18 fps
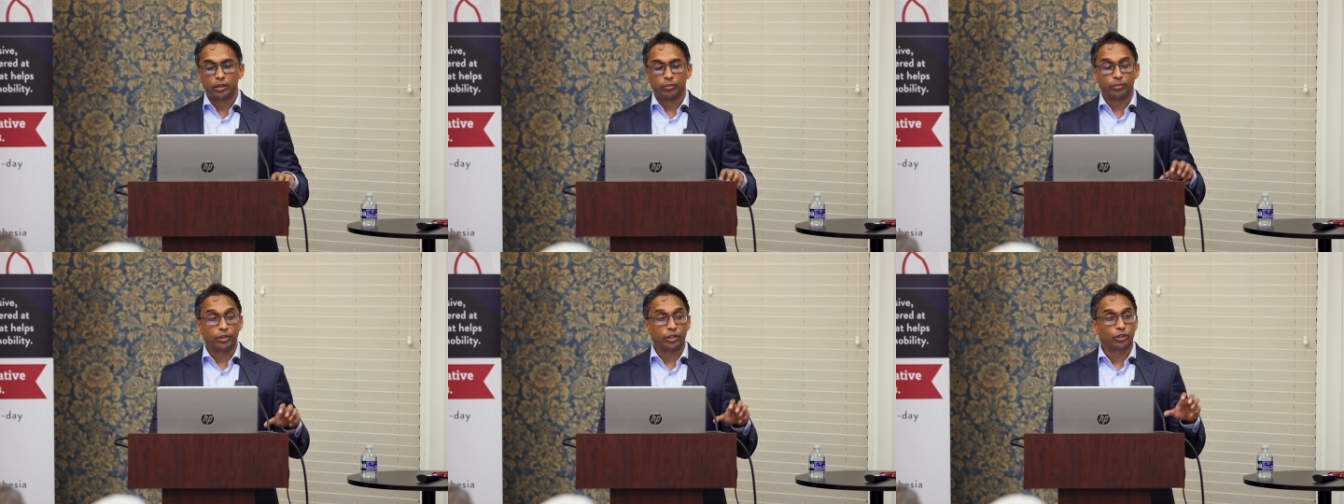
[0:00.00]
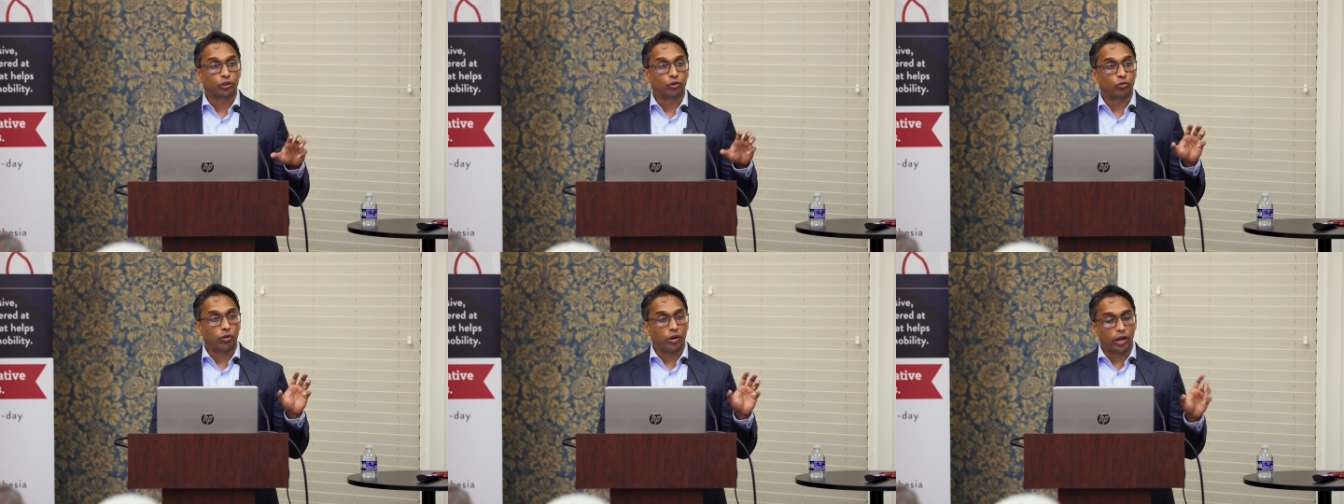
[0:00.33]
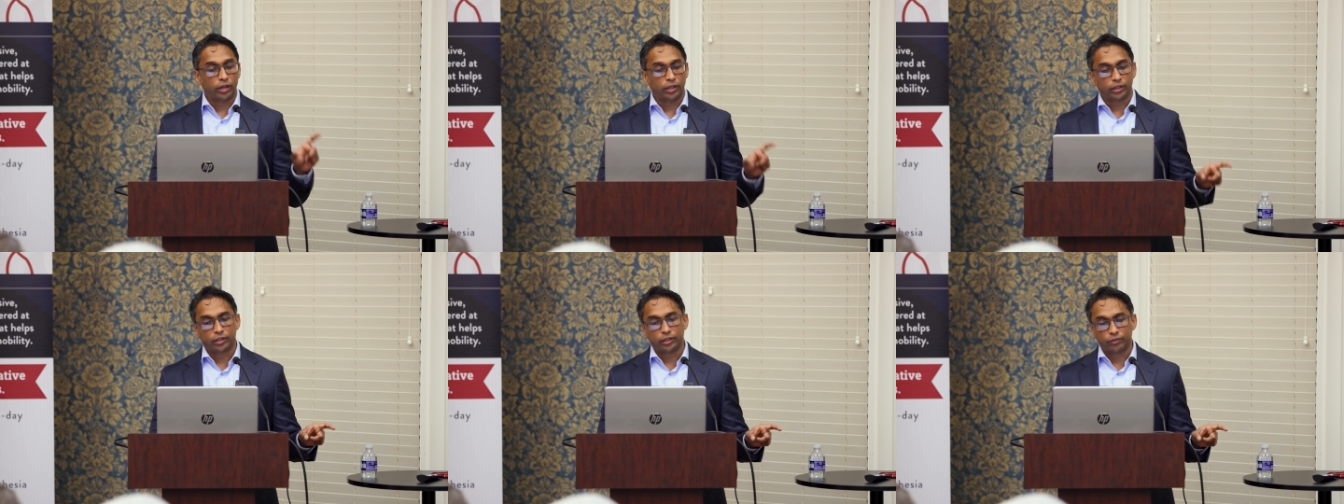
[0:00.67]
but it's
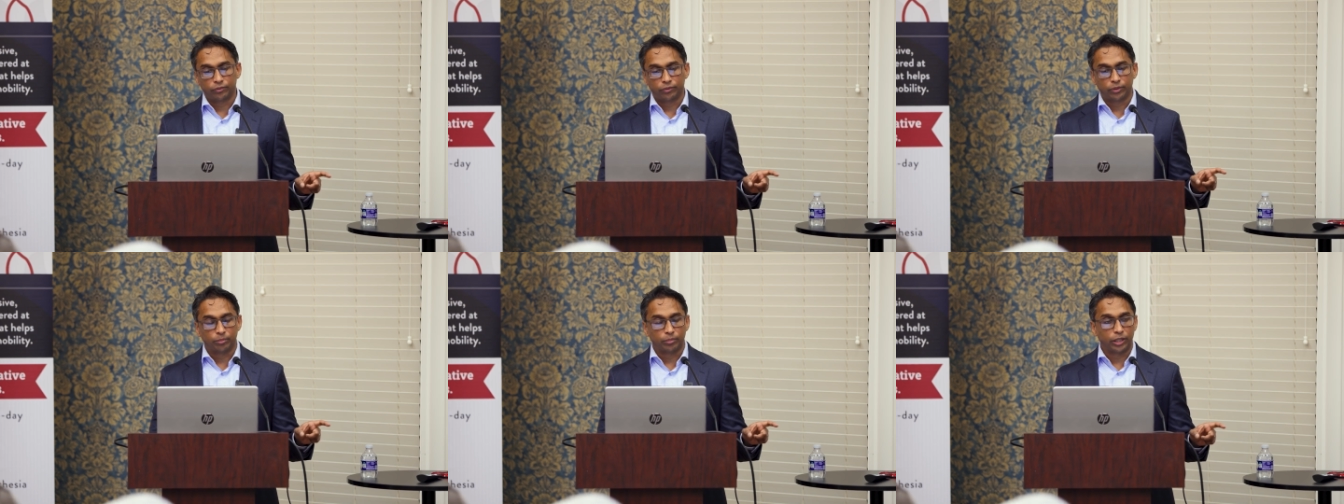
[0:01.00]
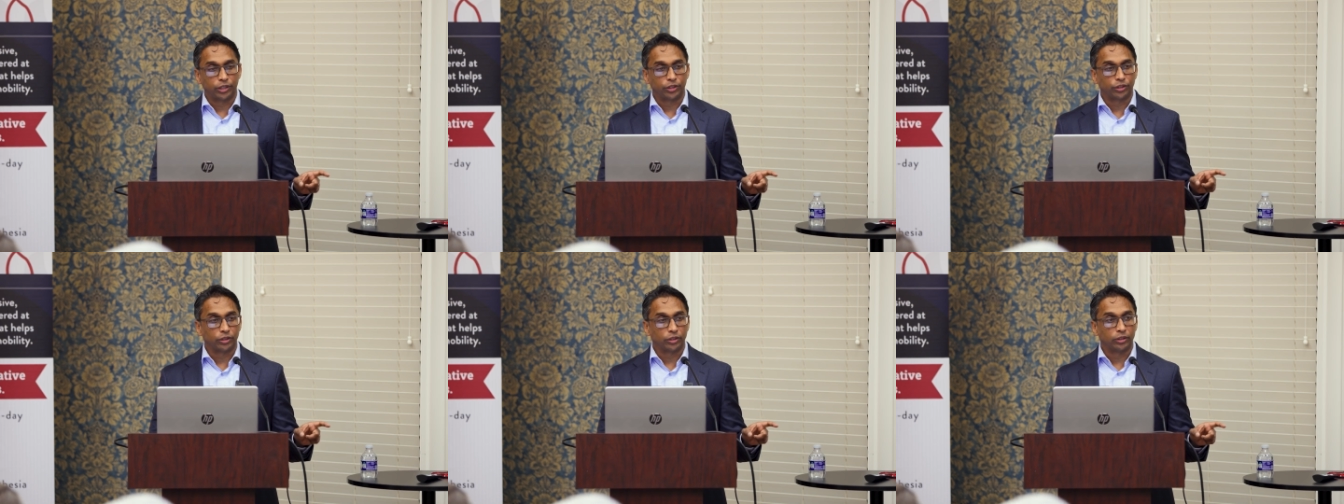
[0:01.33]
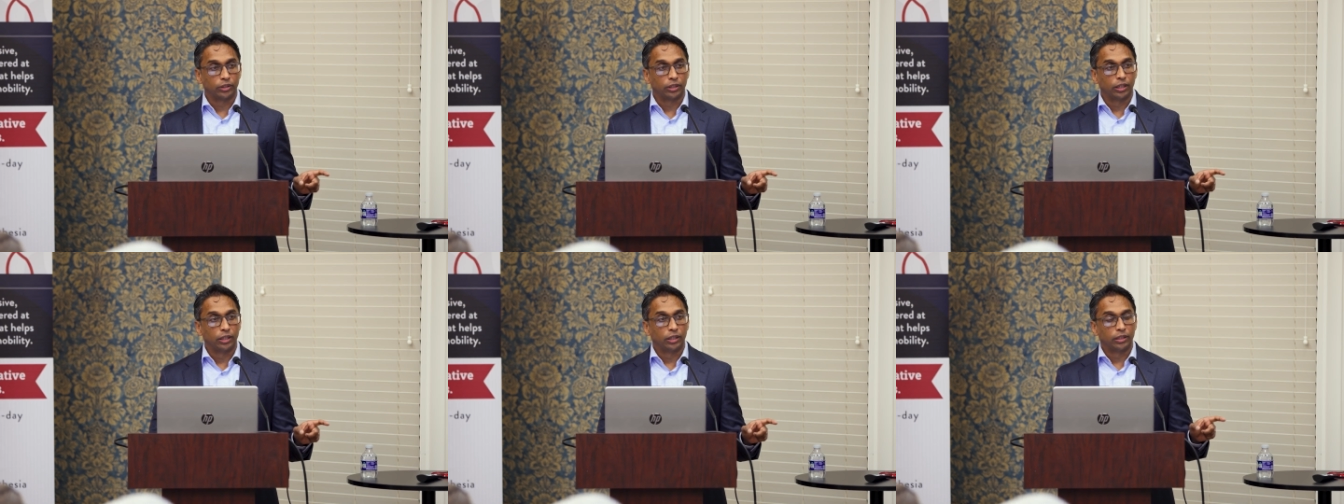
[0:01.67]
chronic
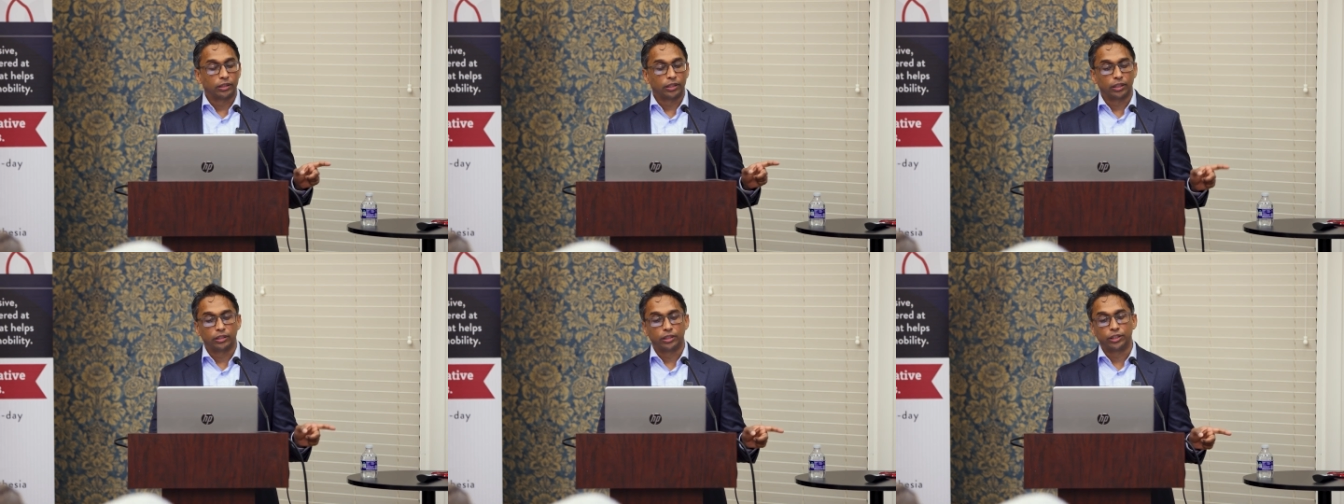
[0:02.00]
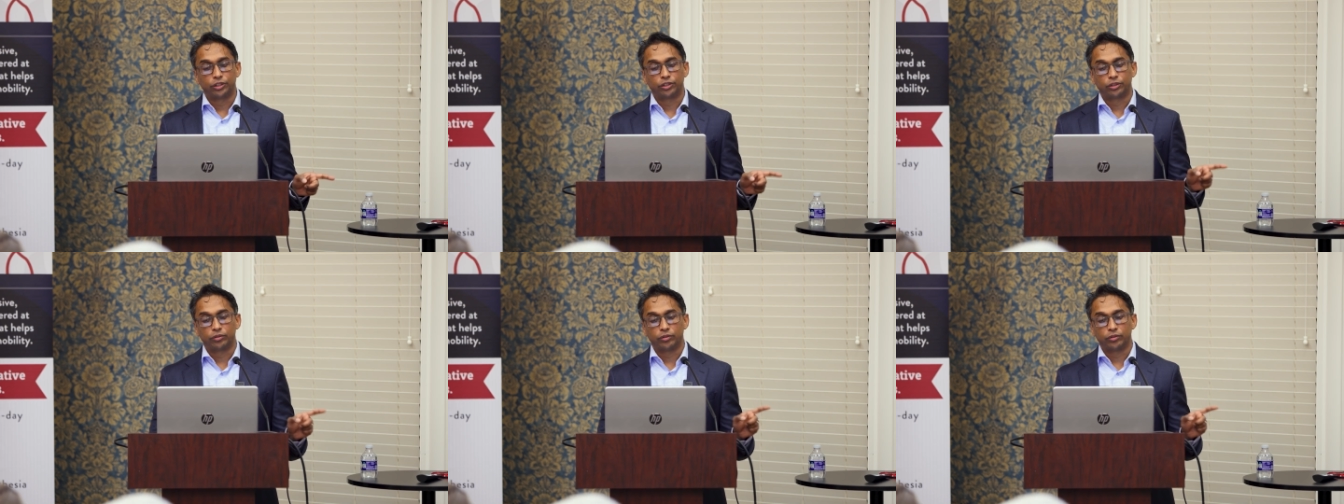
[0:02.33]
inflammation that leads